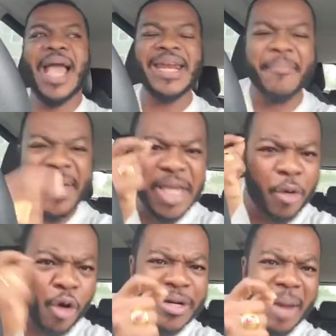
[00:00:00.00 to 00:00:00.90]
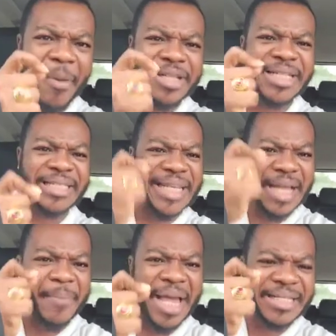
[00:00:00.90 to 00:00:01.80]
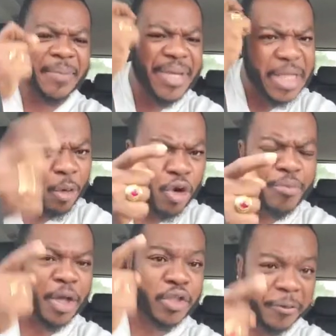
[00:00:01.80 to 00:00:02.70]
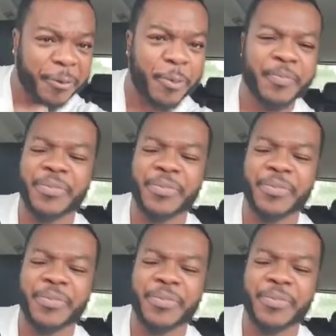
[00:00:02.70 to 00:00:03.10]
And then be code na mo says nyame esem yi code ma sofo.